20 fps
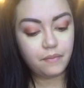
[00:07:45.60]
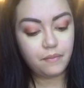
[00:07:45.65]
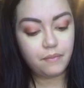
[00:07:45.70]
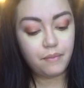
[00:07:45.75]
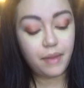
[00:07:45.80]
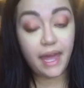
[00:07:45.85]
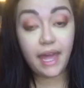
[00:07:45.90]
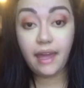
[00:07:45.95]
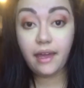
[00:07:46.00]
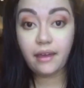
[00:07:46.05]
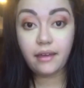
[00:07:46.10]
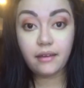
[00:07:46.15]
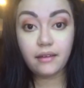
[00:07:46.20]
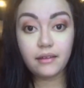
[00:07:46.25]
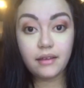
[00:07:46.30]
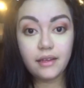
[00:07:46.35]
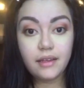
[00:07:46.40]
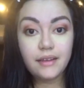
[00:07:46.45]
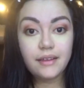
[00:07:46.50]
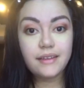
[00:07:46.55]
Bake.
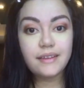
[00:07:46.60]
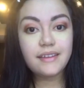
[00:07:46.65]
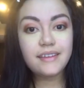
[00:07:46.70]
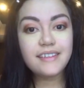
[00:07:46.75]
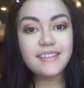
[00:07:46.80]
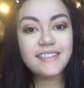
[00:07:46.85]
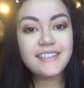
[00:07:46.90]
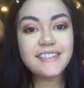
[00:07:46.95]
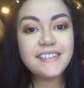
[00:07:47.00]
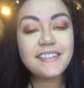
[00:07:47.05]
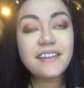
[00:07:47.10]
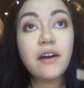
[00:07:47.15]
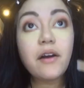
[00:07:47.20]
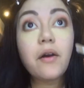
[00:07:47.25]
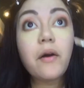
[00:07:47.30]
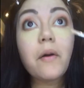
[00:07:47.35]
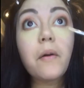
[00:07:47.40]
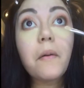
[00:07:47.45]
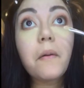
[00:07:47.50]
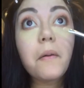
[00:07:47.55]

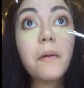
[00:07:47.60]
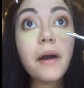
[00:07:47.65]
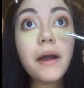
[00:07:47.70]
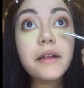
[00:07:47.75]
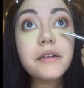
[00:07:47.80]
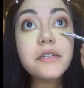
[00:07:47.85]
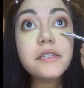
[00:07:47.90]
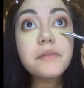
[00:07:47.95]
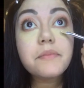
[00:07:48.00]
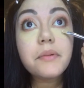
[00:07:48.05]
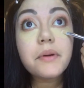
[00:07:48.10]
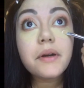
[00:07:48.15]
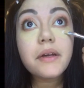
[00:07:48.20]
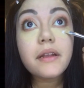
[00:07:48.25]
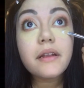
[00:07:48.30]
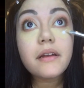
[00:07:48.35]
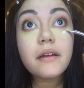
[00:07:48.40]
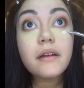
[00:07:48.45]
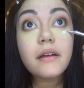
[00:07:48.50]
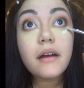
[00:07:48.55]
So I just
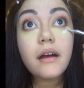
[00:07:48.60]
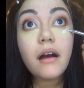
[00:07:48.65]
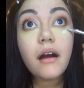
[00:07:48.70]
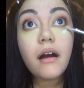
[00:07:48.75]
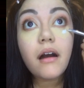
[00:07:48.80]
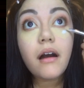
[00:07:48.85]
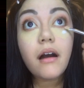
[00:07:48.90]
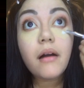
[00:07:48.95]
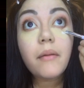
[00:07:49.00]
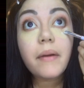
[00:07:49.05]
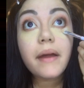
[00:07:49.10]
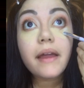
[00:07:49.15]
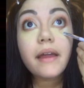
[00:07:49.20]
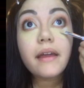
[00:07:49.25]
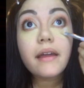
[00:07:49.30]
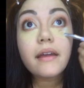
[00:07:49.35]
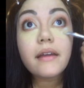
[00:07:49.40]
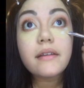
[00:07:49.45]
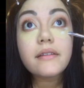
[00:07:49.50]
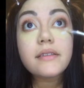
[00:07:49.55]
put
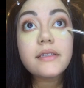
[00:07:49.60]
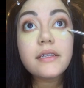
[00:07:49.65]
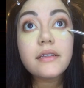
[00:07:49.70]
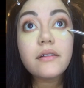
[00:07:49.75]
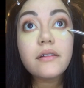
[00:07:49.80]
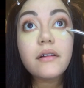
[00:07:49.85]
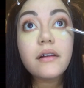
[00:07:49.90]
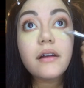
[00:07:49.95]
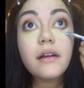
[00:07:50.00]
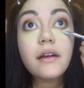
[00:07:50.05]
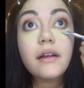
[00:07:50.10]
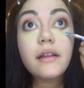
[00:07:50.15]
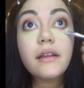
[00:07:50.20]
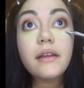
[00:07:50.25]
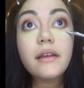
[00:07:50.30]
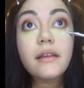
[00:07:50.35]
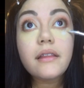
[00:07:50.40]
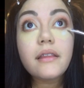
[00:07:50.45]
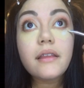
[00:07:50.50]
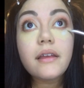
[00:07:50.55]
my concealer on,
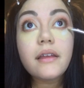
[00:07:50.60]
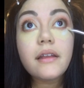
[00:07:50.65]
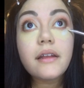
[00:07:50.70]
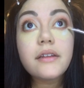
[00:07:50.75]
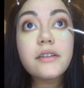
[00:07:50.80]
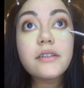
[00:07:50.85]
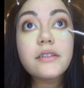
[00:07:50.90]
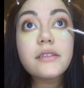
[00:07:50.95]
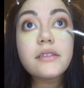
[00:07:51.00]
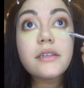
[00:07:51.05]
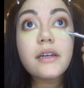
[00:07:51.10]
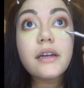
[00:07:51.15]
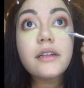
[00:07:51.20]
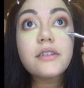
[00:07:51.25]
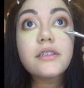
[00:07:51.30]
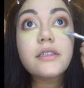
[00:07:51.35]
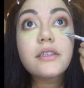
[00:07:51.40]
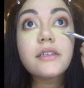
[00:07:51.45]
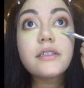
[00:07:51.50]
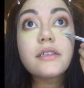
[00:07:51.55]
and then I just
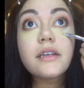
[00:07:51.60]
touch this